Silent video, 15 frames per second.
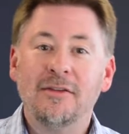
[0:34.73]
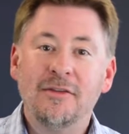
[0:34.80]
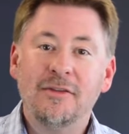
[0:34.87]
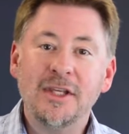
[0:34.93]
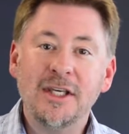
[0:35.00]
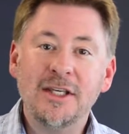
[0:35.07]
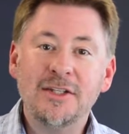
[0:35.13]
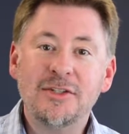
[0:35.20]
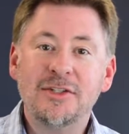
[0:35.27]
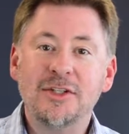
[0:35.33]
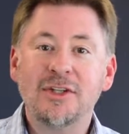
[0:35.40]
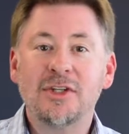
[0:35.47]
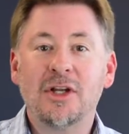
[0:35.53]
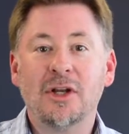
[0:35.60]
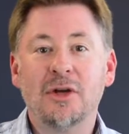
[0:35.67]
these
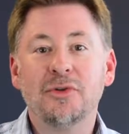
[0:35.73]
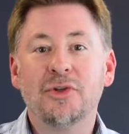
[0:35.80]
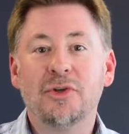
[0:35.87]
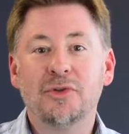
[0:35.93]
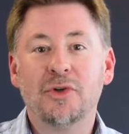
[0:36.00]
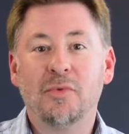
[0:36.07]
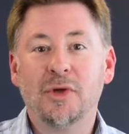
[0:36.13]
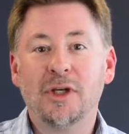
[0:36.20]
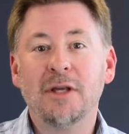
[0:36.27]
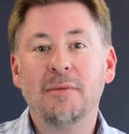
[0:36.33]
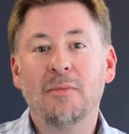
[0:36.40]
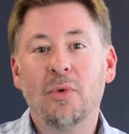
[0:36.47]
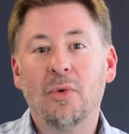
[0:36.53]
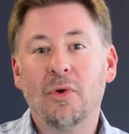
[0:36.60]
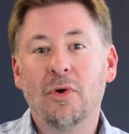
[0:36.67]
disclosures are really
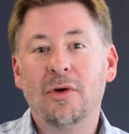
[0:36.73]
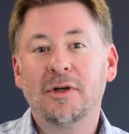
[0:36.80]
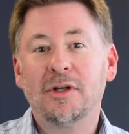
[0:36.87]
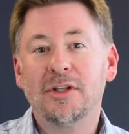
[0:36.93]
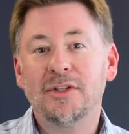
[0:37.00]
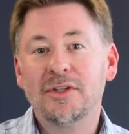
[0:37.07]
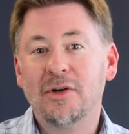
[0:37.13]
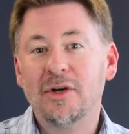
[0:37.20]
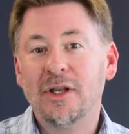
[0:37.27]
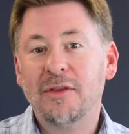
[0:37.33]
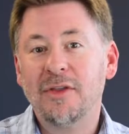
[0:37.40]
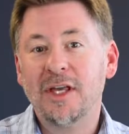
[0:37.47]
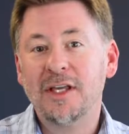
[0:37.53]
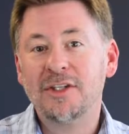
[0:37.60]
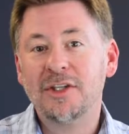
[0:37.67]
more concerning
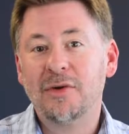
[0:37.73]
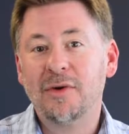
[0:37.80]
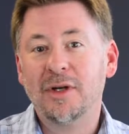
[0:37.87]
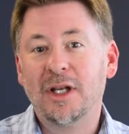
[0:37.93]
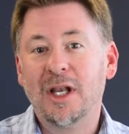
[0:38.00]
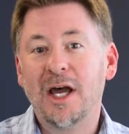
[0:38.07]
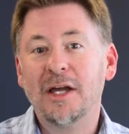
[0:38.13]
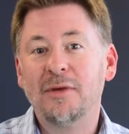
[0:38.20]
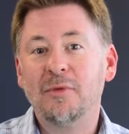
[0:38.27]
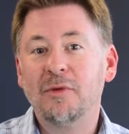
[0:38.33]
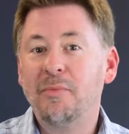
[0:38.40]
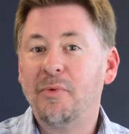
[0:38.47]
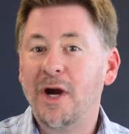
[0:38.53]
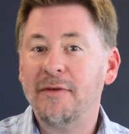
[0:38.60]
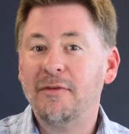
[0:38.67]
things that are in line
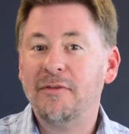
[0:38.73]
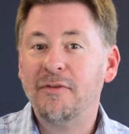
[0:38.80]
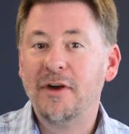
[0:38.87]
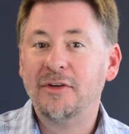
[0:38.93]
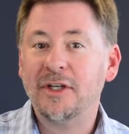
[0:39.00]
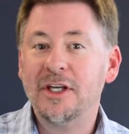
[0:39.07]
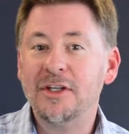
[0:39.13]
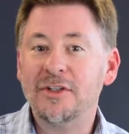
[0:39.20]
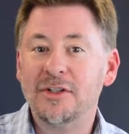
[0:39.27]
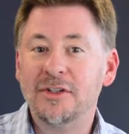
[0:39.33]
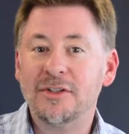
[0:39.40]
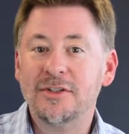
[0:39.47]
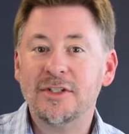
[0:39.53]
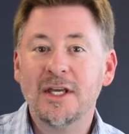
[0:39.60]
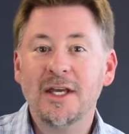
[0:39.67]
with private
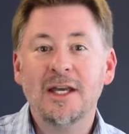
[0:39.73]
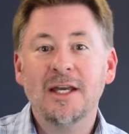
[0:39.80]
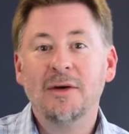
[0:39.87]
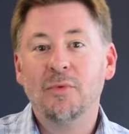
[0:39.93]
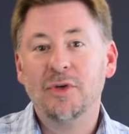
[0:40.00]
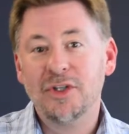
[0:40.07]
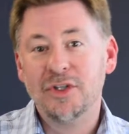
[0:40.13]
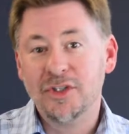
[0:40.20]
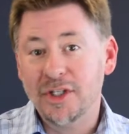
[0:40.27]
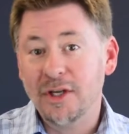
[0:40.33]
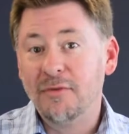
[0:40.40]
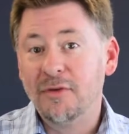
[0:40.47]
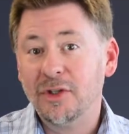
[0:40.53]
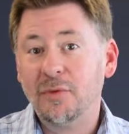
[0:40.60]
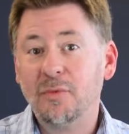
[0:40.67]
foundations, which is
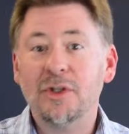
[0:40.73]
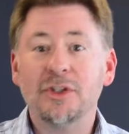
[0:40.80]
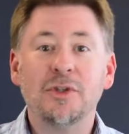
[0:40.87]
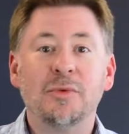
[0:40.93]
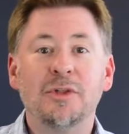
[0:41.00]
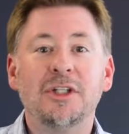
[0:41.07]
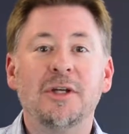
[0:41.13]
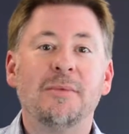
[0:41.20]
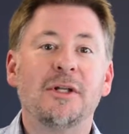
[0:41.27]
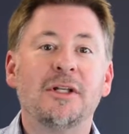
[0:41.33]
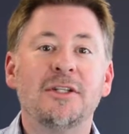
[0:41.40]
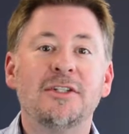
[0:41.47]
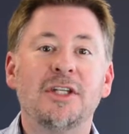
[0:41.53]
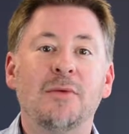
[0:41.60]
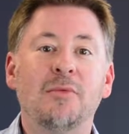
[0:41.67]
different than what you would
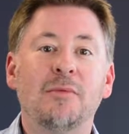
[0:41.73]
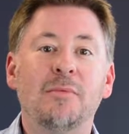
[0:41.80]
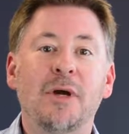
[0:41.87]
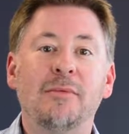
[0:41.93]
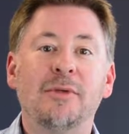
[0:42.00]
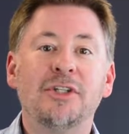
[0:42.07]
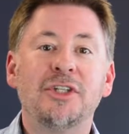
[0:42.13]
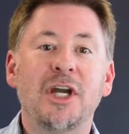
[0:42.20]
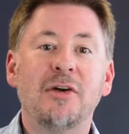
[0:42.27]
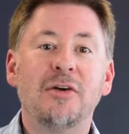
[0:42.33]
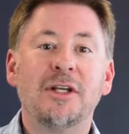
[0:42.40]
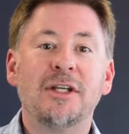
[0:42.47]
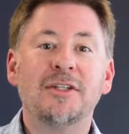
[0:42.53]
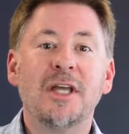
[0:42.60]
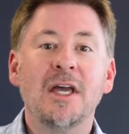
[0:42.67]
typically see with public
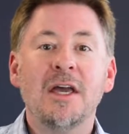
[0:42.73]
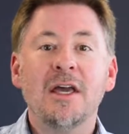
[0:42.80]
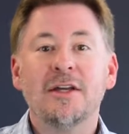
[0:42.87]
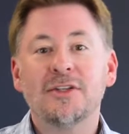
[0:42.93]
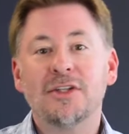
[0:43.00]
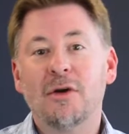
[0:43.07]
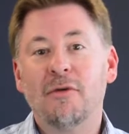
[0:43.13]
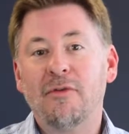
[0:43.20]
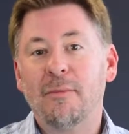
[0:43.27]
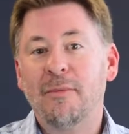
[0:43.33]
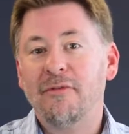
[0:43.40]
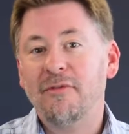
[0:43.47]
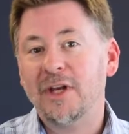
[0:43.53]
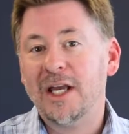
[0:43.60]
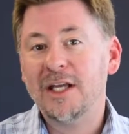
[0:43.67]
charities. So from a
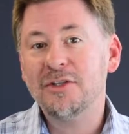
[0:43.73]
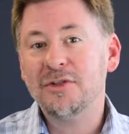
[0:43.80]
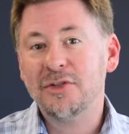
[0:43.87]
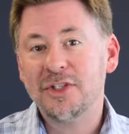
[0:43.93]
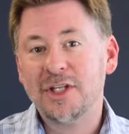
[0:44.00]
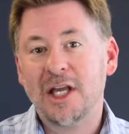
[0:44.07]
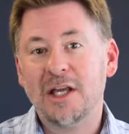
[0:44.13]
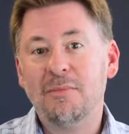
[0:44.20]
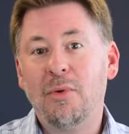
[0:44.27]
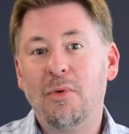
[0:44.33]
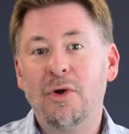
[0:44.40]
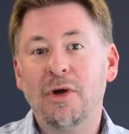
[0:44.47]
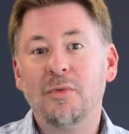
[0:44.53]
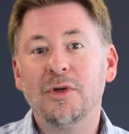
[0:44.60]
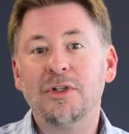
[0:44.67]
financial
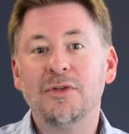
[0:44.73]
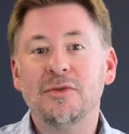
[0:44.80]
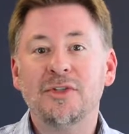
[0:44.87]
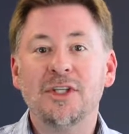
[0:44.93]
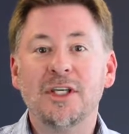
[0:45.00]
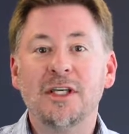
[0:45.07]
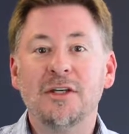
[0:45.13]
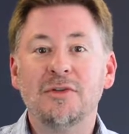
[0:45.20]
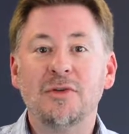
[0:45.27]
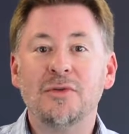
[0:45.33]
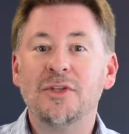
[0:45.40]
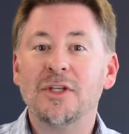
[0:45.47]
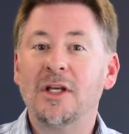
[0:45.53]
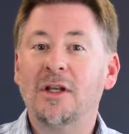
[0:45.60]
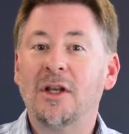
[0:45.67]
standpoint, what you see
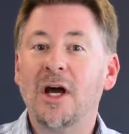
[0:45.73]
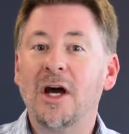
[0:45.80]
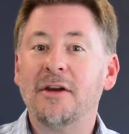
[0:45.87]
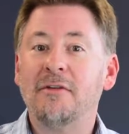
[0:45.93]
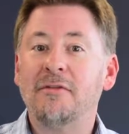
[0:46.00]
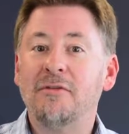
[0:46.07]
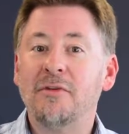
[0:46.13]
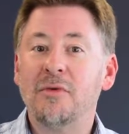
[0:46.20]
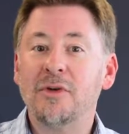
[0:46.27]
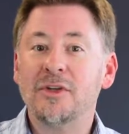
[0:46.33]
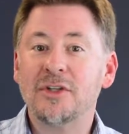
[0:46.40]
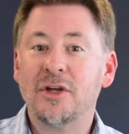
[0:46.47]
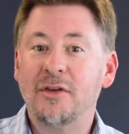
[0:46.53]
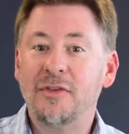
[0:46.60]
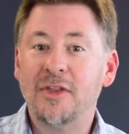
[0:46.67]
a lot of
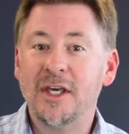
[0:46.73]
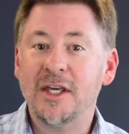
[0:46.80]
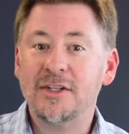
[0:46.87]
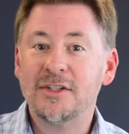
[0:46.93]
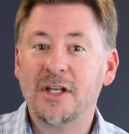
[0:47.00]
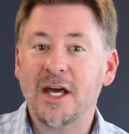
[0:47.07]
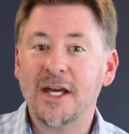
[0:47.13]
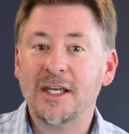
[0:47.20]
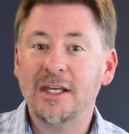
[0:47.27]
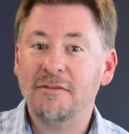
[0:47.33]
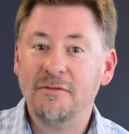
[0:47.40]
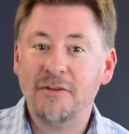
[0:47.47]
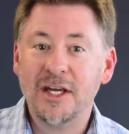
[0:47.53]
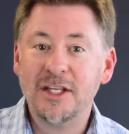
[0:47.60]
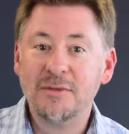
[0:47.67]
focus on things like
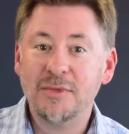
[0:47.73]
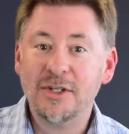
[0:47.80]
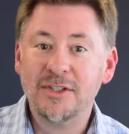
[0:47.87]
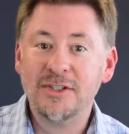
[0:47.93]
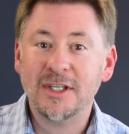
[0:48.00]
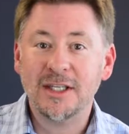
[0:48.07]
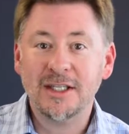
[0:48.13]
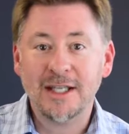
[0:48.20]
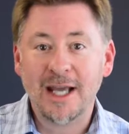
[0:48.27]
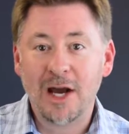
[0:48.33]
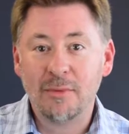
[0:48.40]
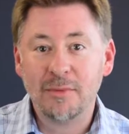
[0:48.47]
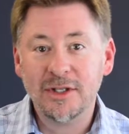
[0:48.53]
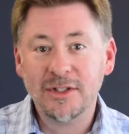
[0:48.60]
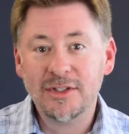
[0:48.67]
investments,
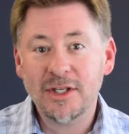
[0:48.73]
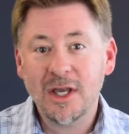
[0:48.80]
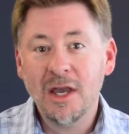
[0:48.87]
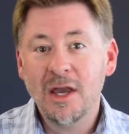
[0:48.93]
endowments,